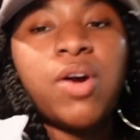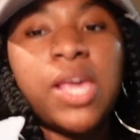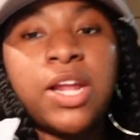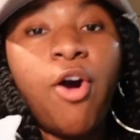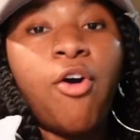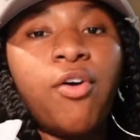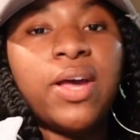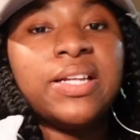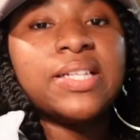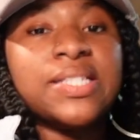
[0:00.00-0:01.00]
it all
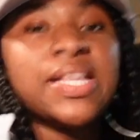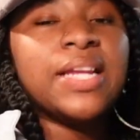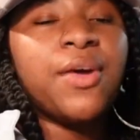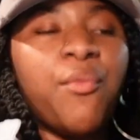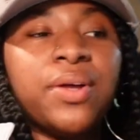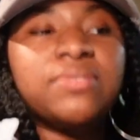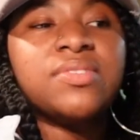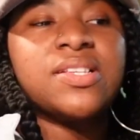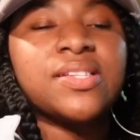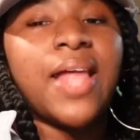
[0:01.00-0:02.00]
in this setting with
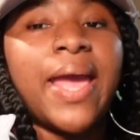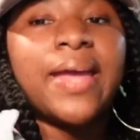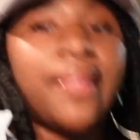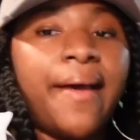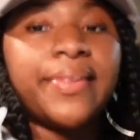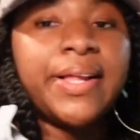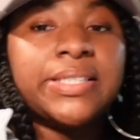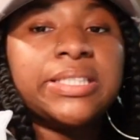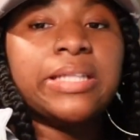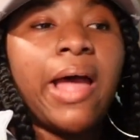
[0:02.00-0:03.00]
this lighting like
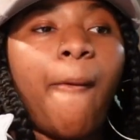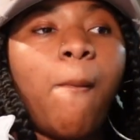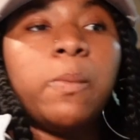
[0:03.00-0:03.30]
this. Like